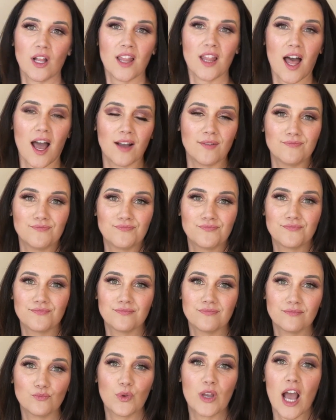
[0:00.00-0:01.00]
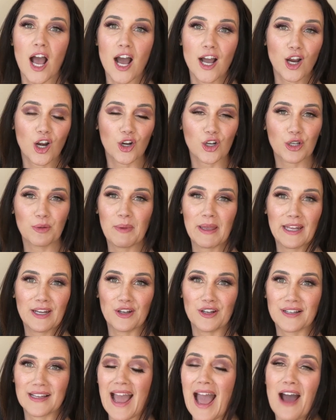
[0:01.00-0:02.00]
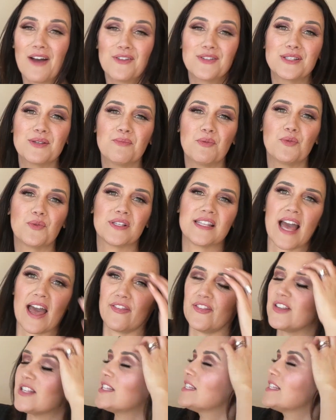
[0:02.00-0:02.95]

voila, we hung our Command hook. How simple was that?